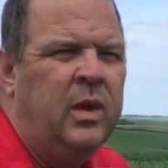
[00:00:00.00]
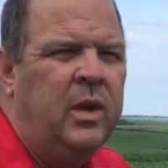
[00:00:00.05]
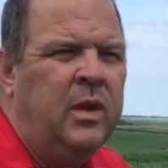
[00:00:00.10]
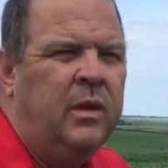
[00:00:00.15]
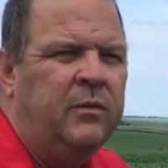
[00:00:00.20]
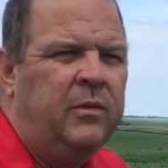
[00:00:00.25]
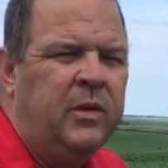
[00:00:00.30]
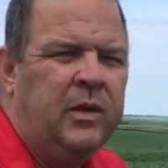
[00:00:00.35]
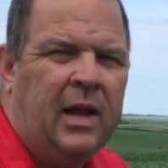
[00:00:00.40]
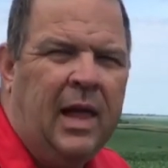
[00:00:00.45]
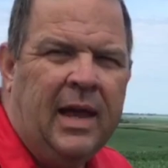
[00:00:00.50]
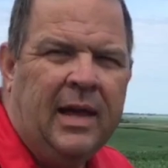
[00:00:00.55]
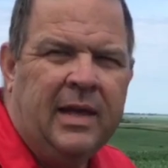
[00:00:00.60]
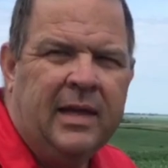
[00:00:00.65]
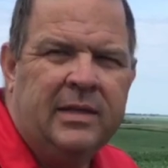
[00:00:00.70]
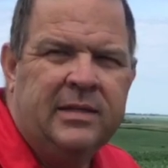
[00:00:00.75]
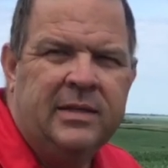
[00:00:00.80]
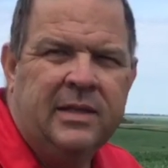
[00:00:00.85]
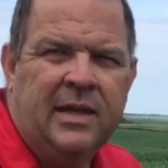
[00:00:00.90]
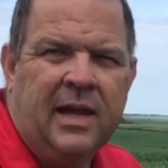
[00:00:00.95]
If you'd like
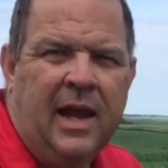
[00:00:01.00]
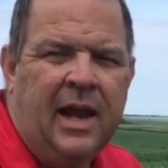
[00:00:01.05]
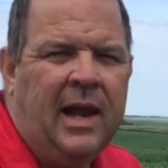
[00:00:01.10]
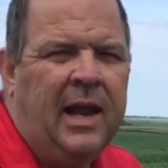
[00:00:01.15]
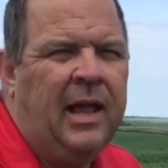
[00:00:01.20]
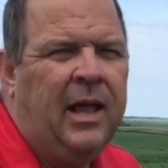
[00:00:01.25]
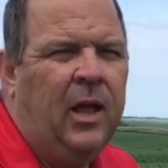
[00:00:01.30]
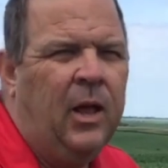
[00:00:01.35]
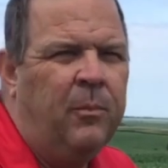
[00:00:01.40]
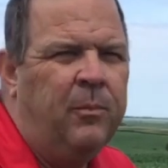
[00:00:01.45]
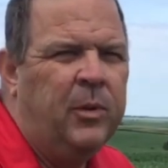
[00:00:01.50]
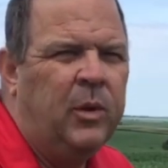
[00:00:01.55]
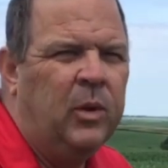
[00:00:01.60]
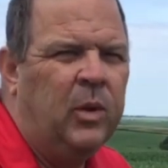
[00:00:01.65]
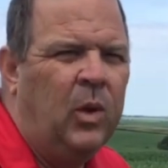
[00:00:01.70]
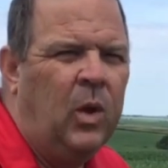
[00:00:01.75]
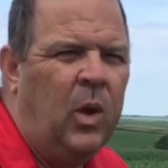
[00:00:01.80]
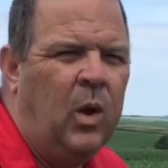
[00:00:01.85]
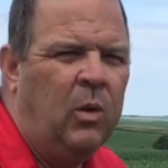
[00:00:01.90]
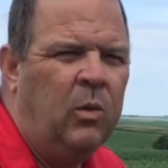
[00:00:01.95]
us to kind of help you
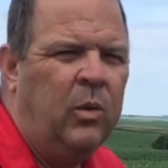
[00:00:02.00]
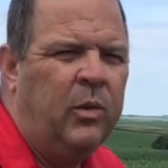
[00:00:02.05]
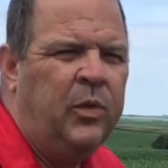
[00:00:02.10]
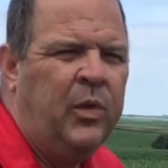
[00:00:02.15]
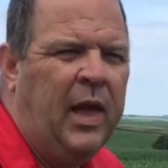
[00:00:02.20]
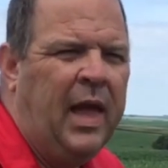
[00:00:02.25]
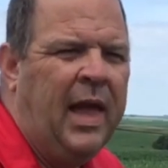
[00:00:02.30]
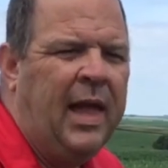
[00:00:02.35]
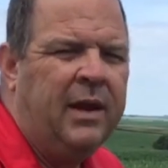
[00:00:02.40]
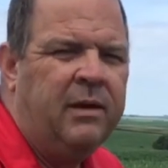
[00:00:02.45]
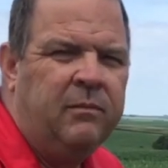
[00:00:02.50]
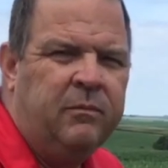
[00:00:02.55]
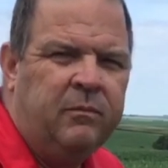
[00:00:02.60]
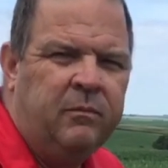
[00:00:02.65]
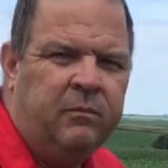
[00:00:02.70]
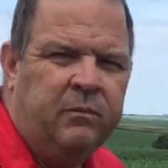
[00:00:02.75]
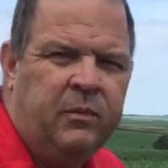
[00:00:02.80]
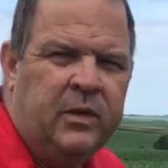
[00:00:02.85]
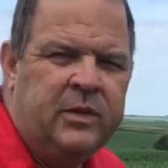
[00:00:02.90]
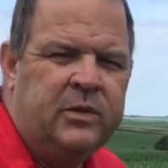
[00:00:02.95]
along with that,
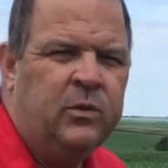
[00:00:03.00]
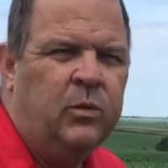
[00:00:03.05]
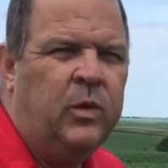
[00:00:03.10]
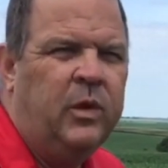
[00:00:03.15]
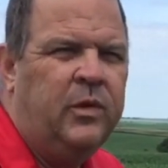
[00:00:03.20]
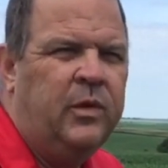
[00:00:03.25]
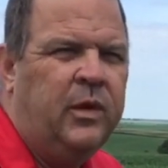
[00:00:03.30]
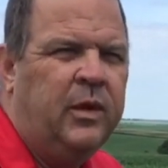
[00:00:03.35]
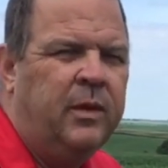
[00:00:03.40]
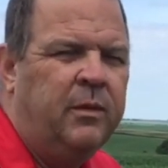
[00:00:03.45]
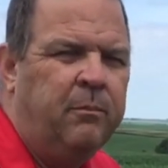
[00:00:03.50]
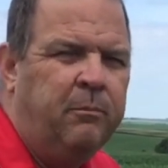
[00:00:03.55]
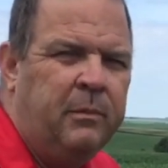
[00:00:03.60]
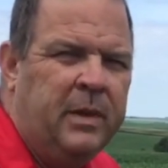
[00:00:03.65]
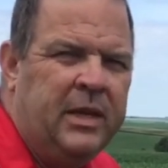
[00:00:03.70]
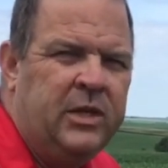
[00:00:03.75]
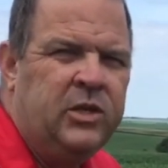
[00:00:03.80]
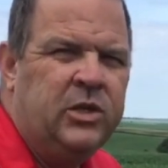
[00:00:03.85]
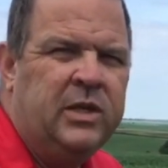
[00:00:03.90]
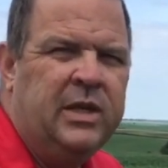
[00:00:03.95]
visit with you,
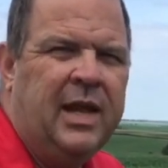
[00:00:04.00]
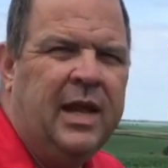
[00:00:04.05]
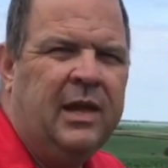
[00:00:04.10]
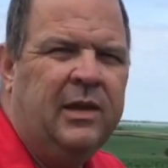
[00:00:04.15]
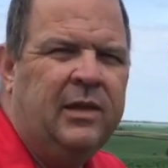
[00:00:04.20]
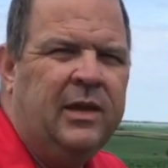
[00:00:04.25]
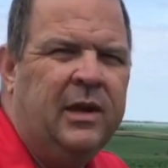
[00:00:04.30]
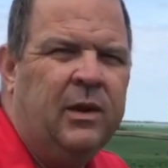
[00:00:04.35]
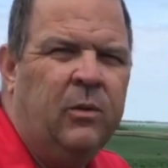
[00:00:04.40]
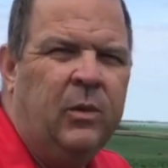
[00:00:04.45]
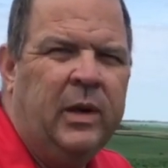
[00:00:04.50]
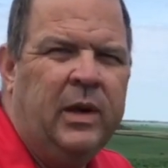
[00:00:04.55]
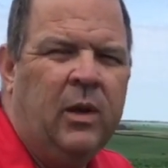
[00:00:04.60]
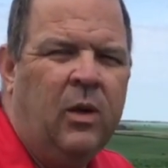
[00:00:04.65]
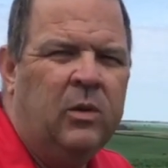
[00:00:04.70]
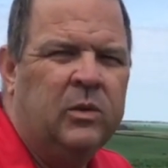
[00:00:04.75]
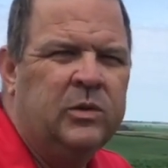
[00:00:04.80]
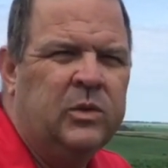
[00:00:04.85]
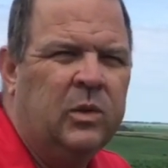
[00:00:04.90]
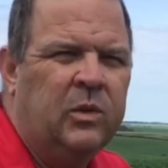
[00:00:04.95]
meet you down there, we'd
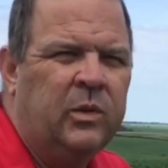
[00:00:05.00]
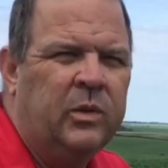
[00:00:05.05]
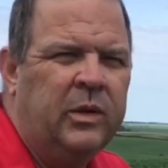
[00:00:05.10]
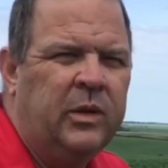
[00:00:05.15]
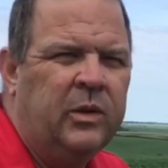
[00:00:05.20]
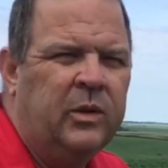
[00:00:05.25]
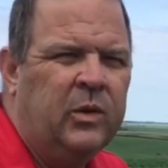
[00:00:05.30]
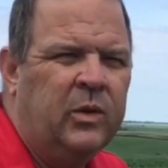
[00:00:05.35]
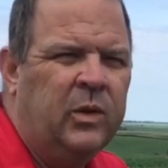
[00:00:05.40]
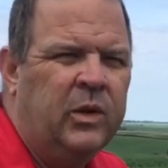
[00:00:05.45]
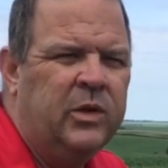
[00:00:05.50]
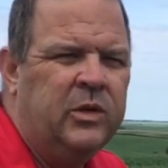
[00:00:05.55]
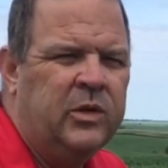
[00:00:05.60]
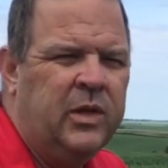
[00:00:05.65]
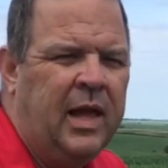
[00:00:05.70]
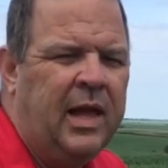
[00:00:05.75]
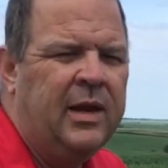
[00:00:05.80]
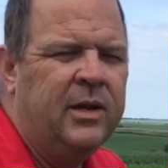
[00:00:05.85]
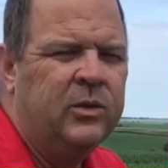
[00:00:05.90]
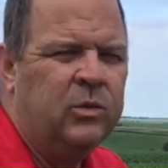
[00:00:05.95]
also encourage
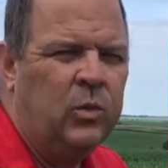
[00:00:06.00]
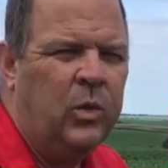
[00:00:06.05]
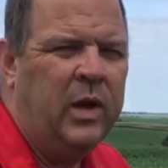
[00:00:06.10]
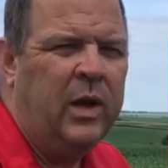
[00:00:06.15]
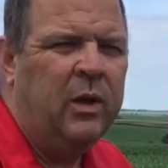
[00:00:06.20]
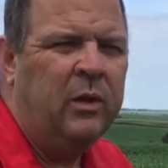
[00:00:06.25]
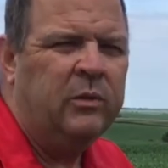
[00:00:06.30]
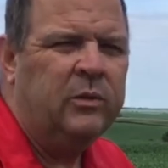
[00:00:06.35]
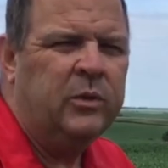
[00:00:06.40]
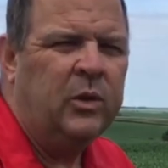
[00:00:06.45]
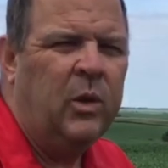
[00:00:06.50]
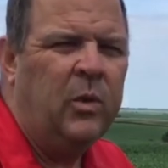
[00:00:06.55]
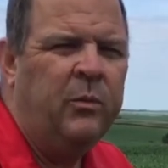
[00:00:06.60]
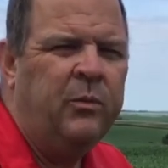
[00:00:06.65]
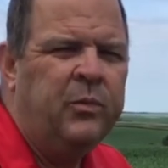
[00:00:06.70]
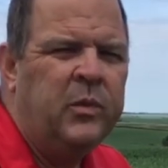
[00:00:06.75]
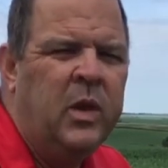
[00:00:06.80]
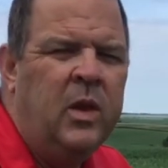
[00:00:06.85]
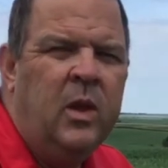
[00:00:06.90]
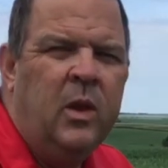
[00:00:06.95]
that as well. So
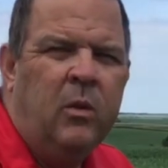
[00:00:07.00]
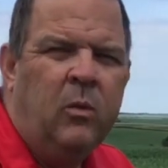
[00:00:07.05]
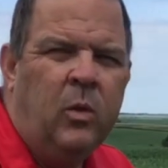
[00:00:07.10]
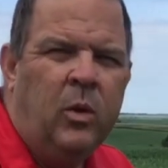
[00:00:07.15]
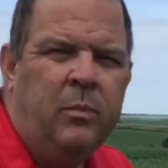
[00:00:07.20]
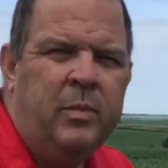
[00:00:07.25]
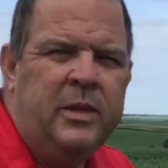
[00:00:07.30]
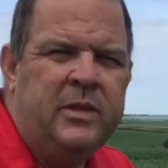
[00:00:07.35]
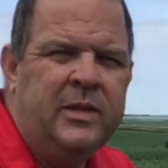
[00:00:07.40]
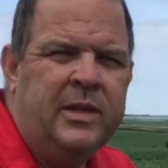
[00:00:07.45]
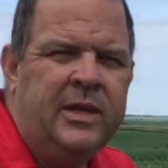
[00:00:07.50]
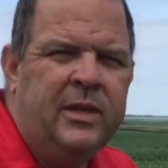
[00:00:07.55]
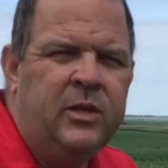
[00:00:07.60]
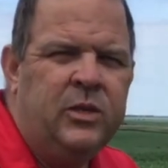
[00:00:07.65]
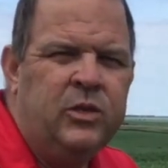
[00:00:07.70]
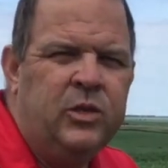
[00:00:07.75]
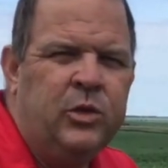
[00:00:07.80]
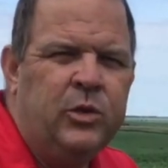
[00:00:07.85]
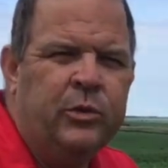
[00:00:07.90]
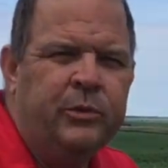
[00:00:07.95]
we'll be seeing you
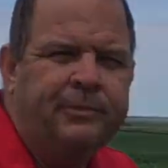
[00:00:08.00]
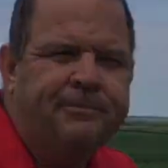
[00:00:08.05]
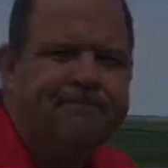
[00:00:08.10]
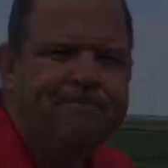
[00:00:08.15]
soon.